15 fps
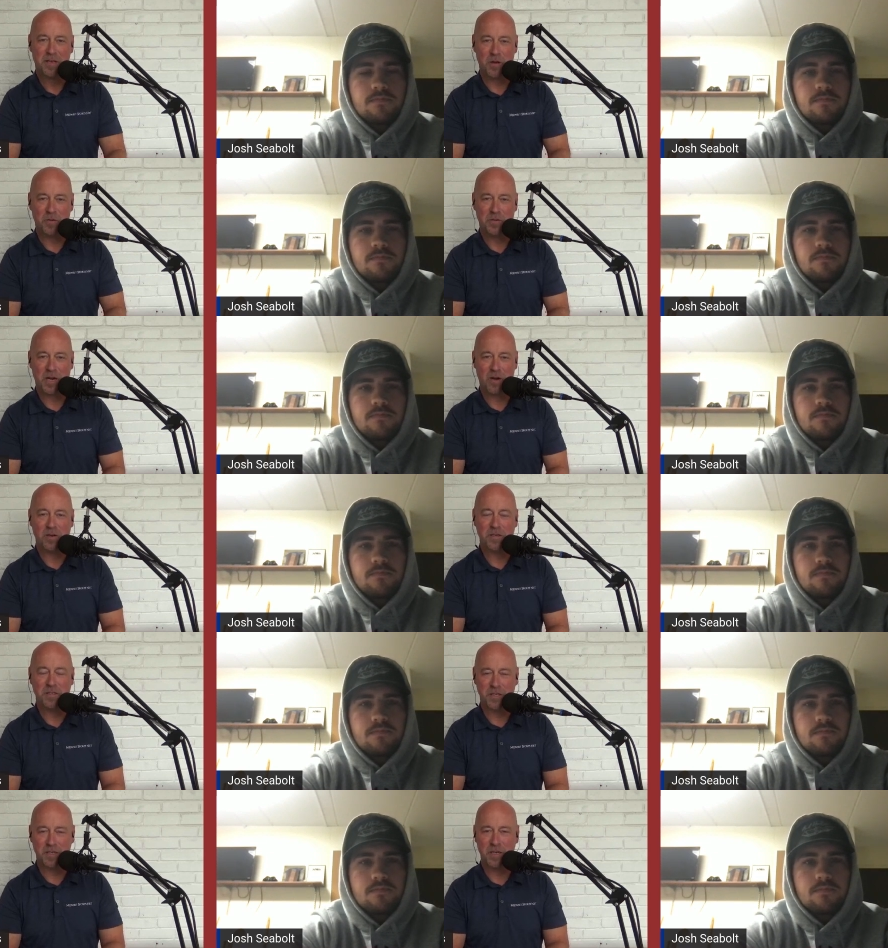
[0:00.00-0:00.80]
Speaker 1: Coach
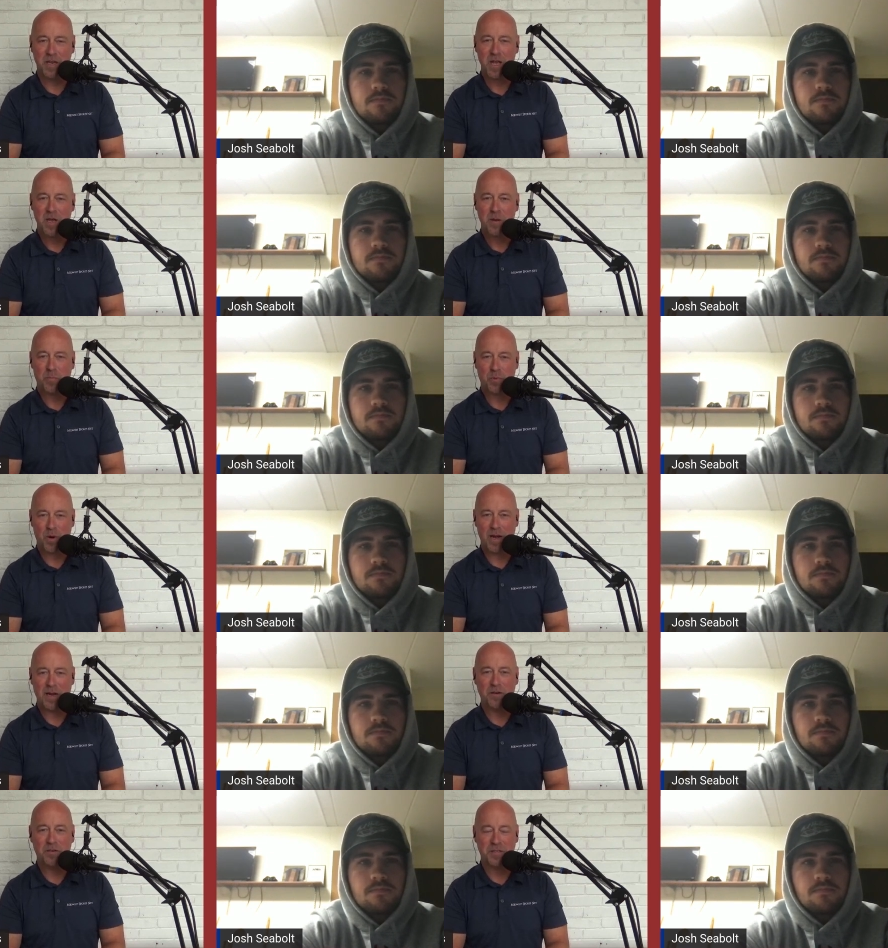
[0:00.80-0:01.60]
Harrison
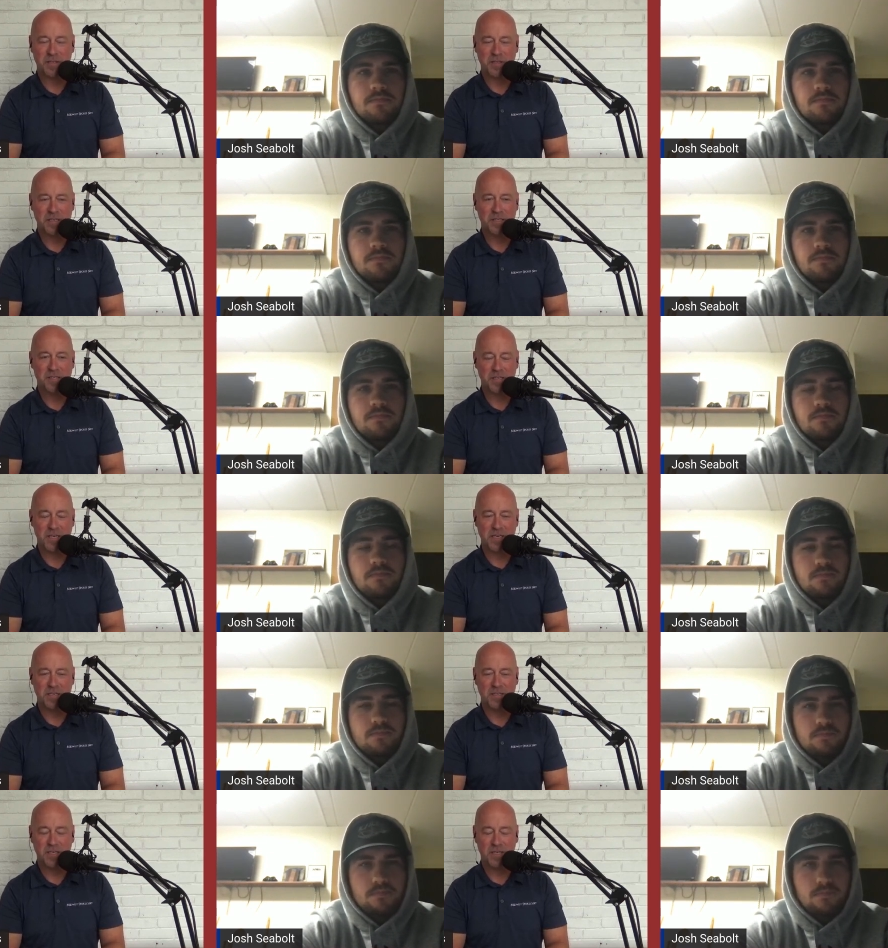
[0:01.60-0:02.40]
prior to this
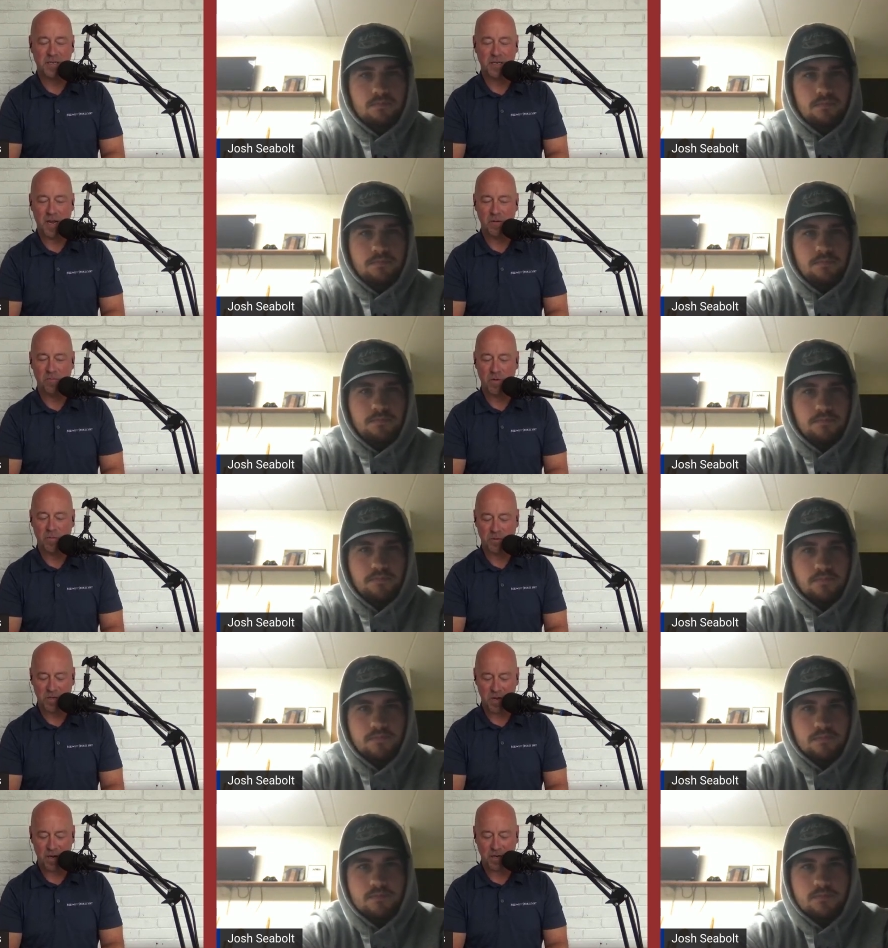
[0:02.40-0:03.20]
season, and, and we
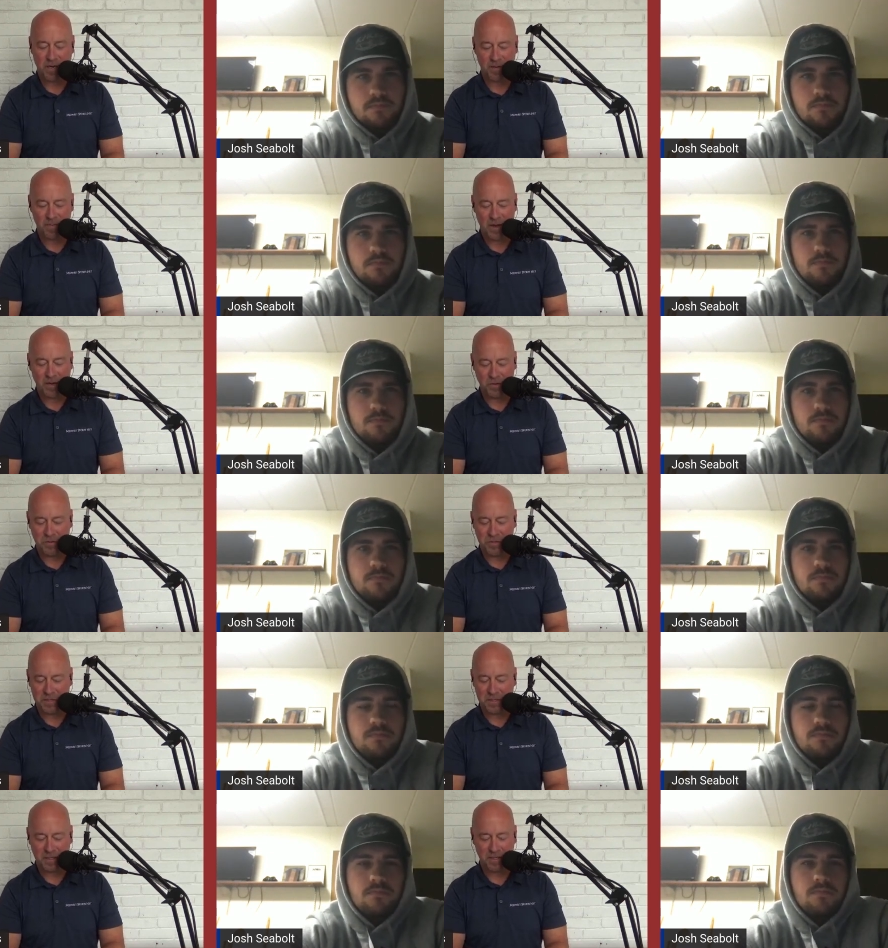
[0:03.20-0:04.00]
were talking about you
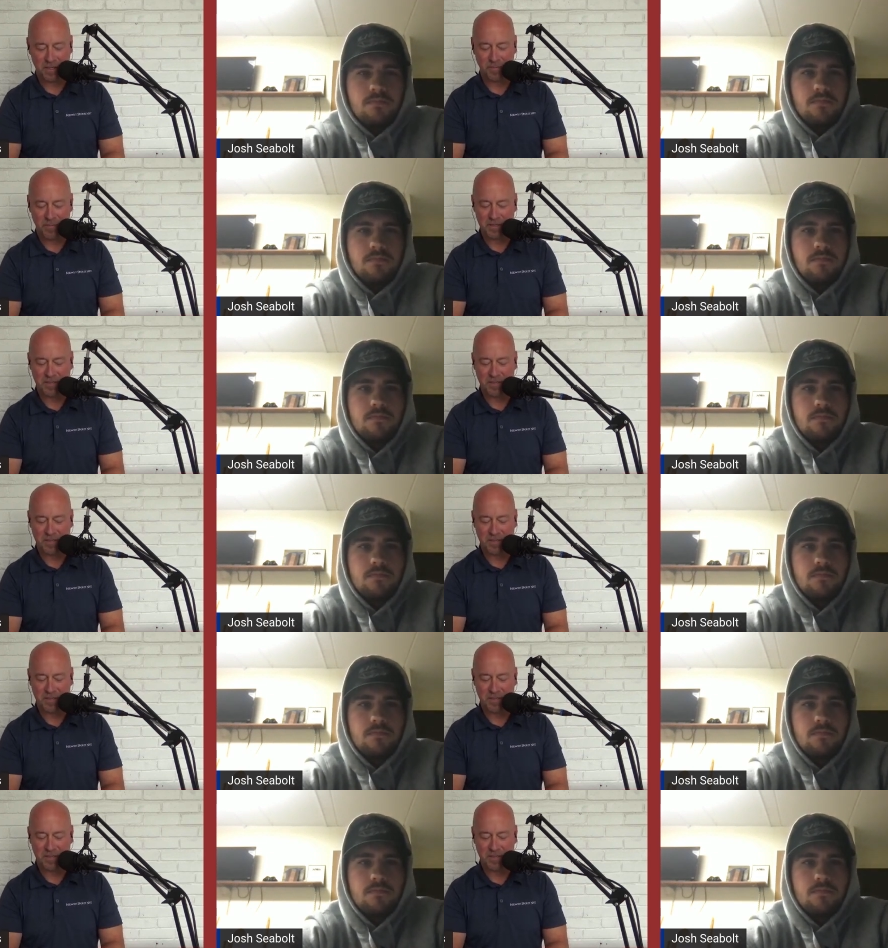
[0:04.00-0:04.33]
just a little bit.